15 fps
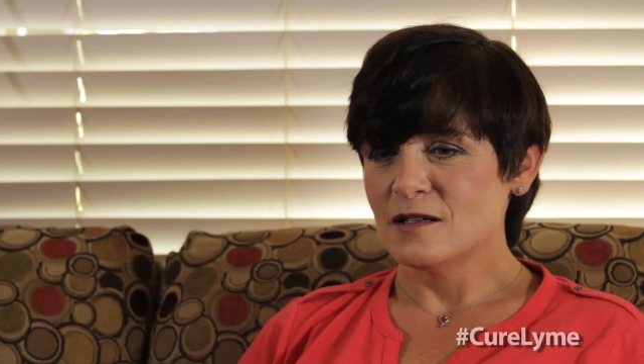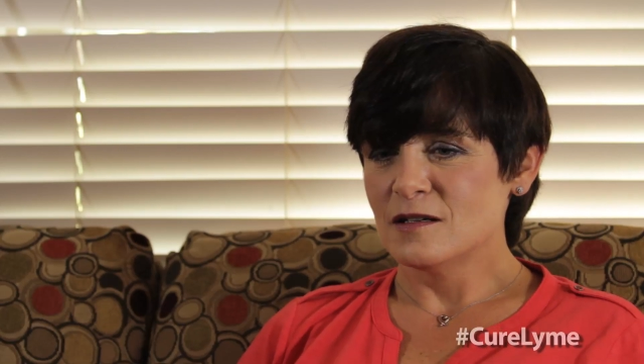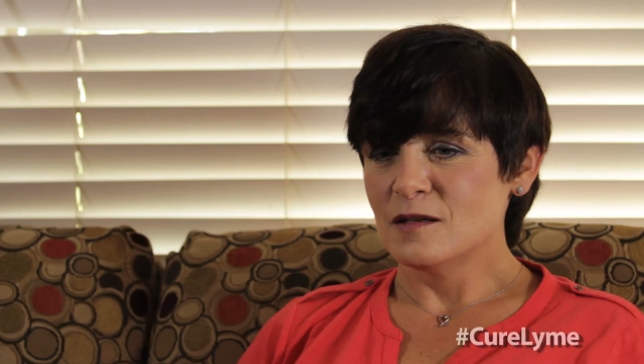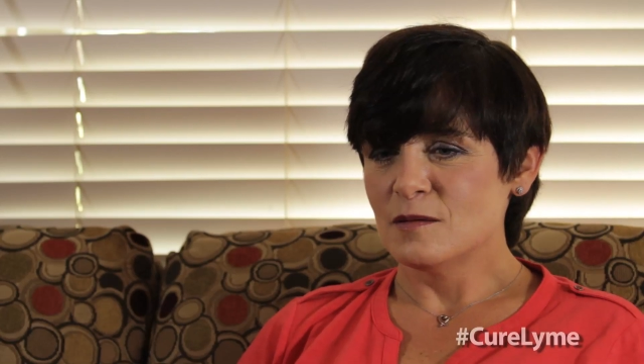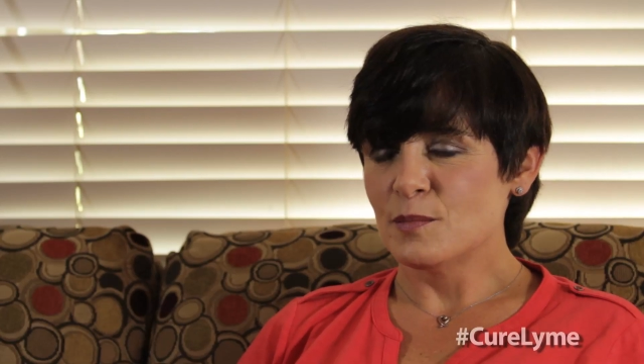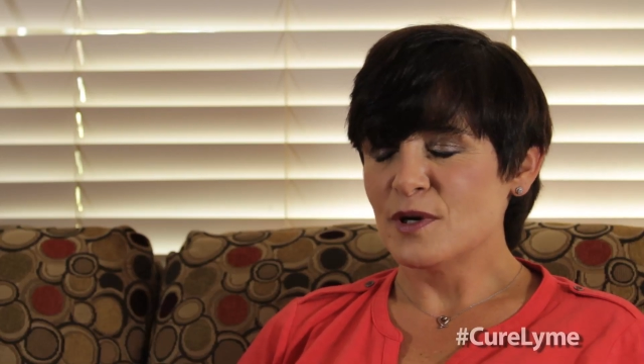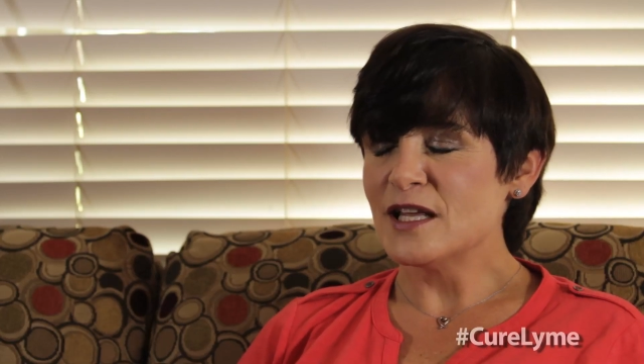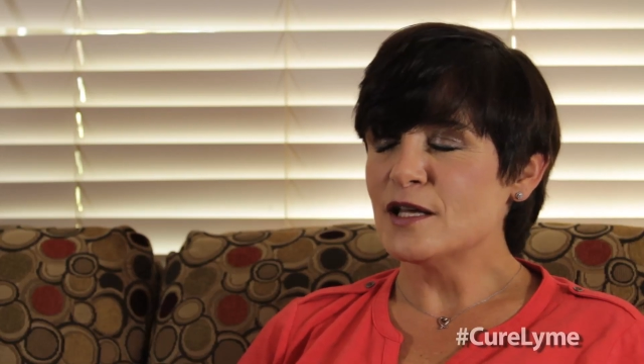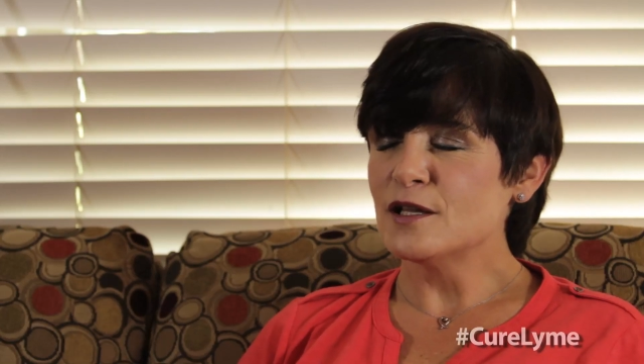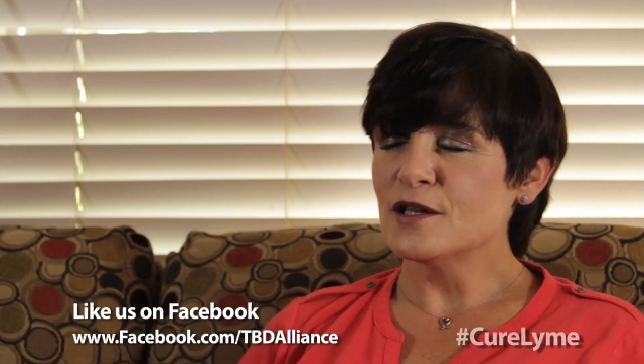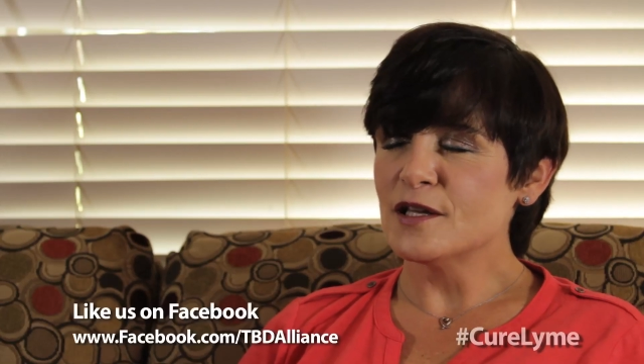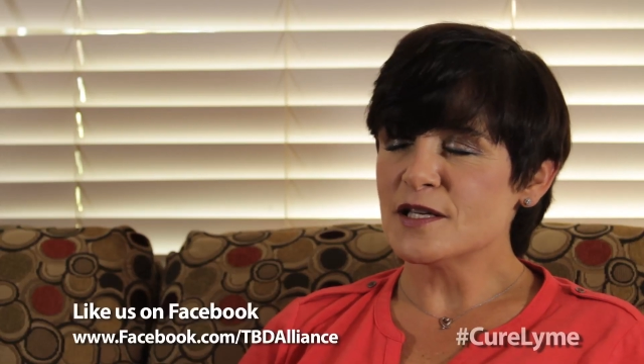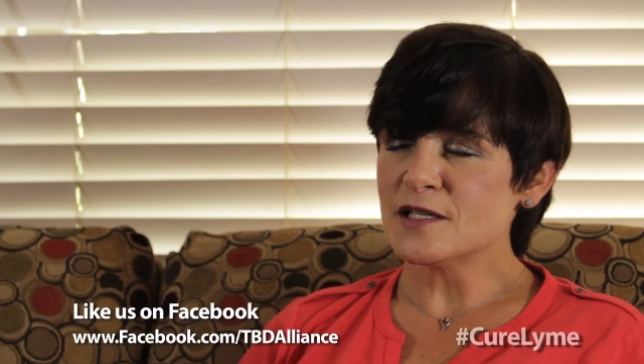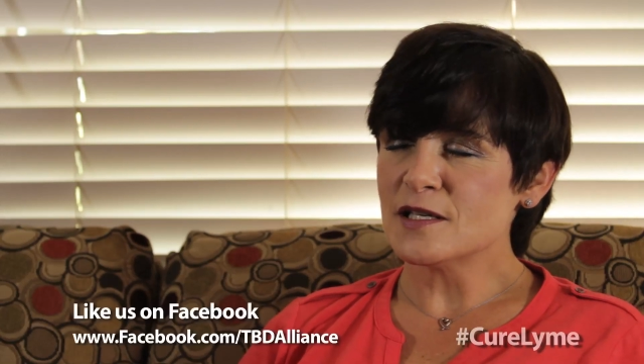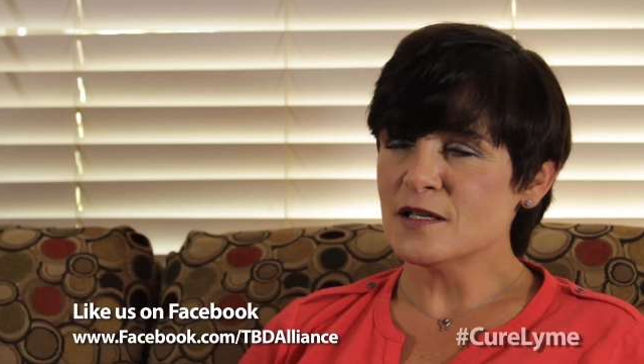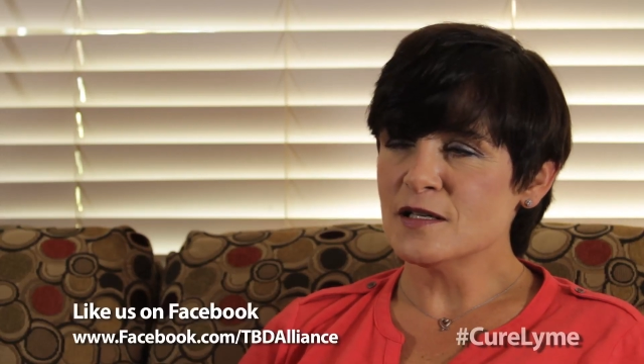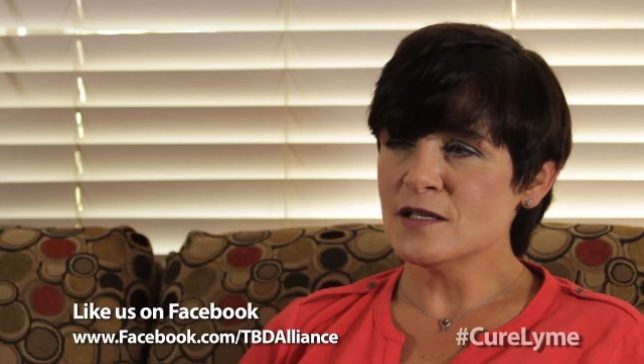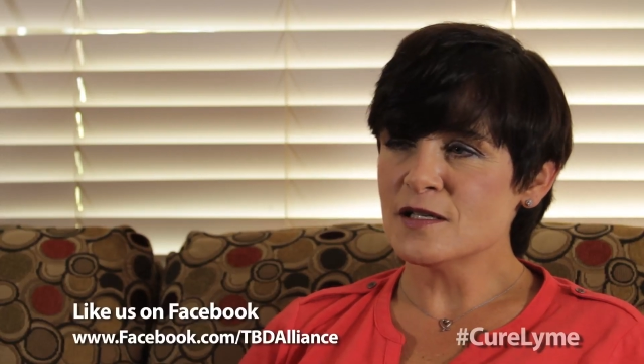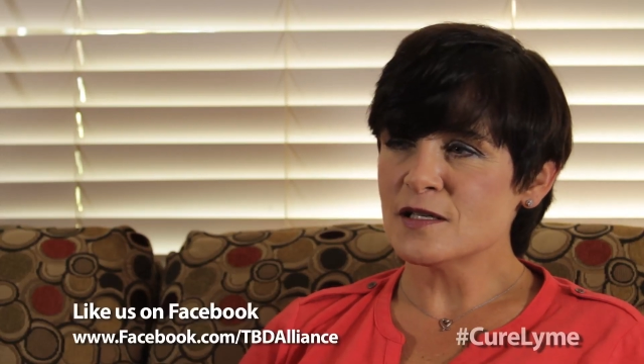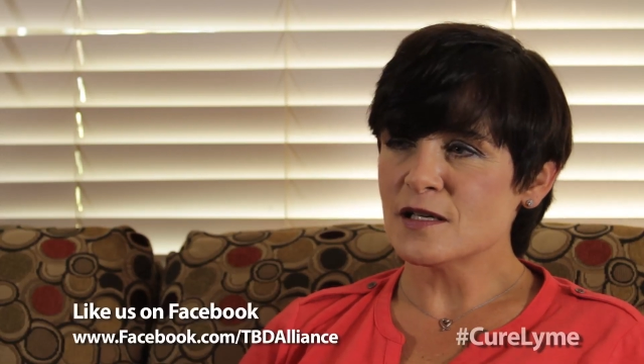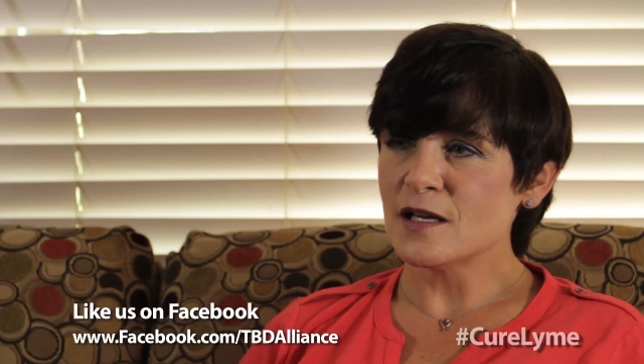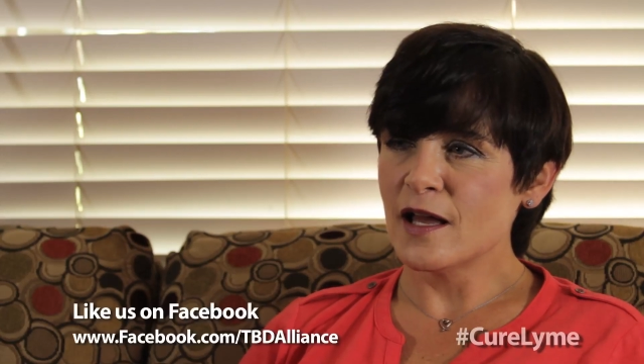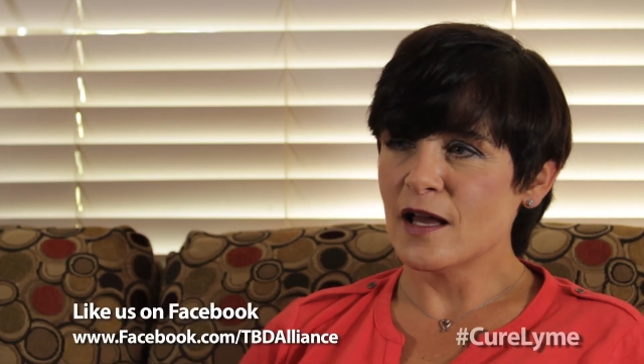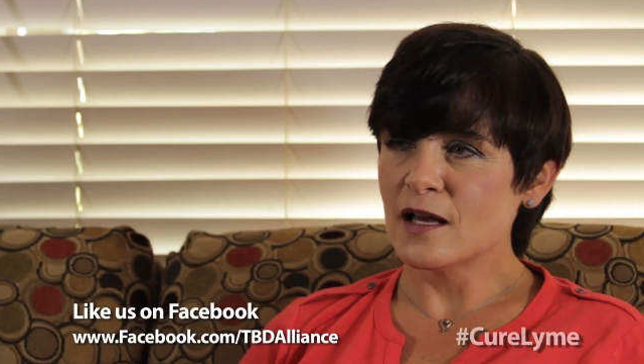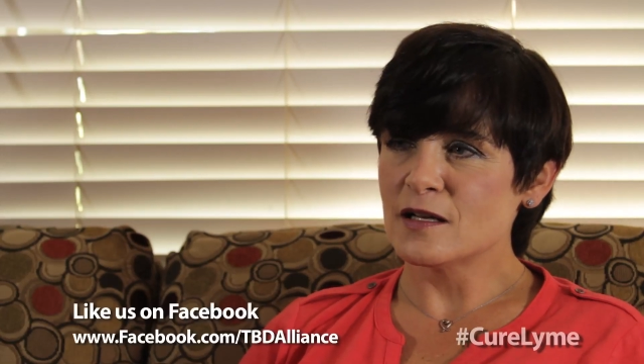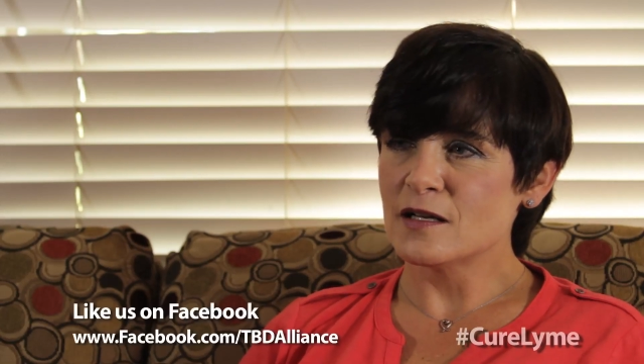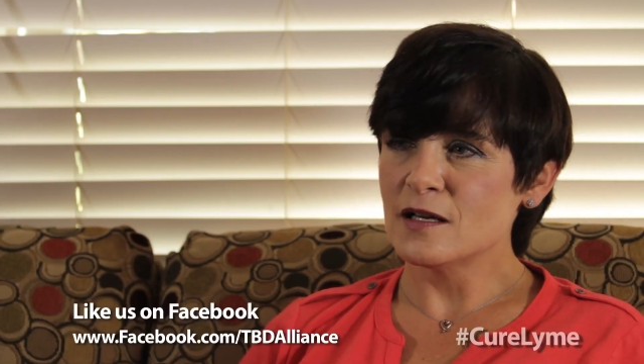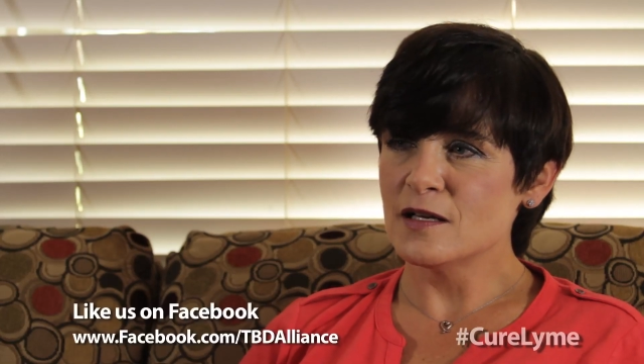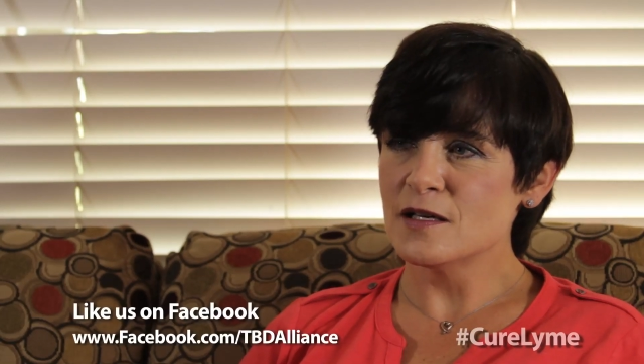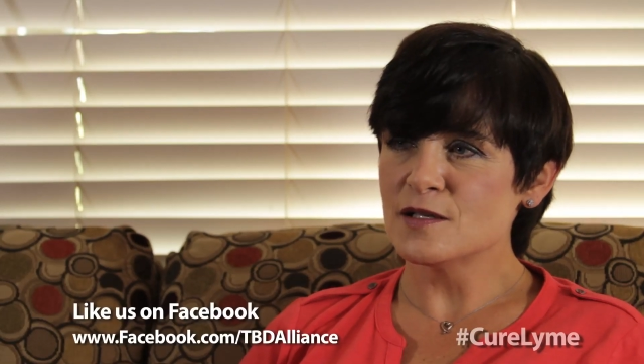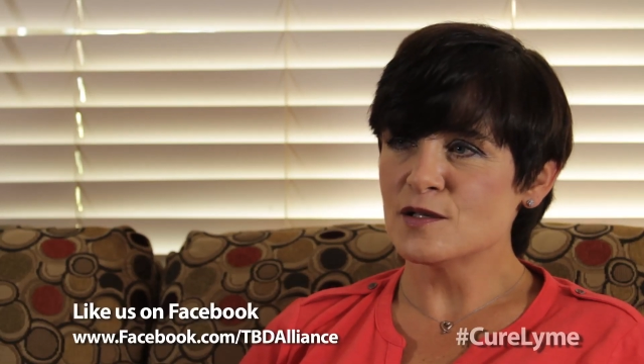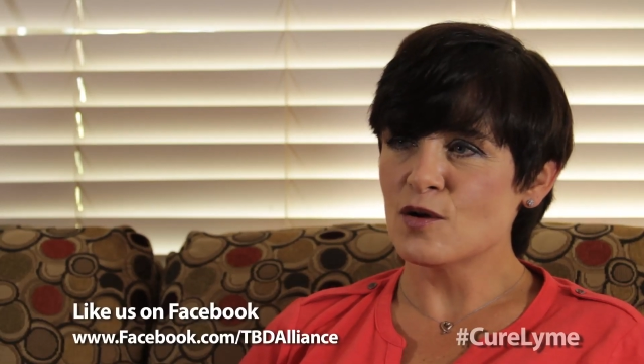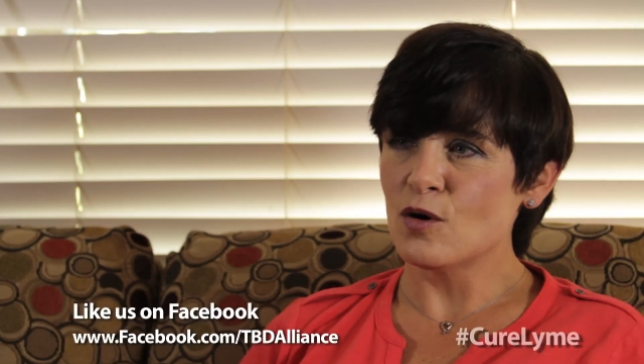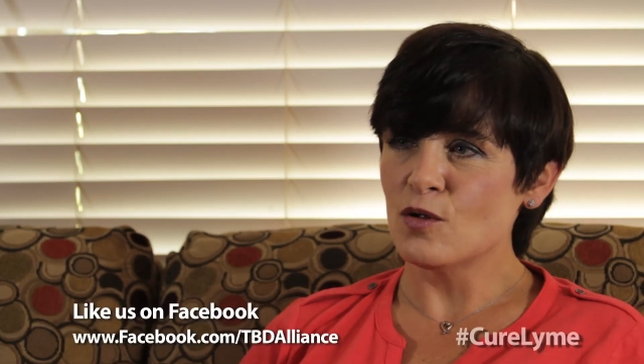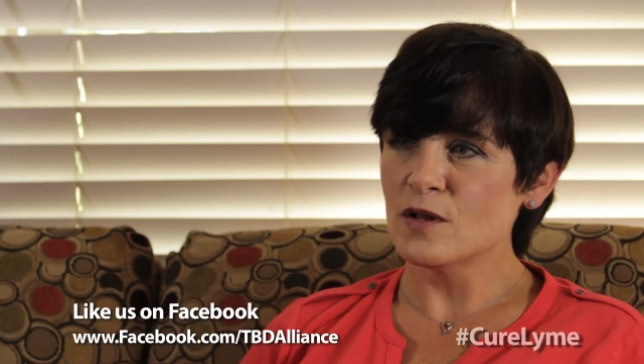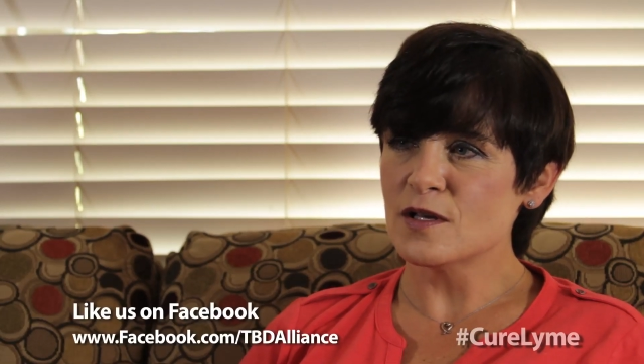but he listens, and his goal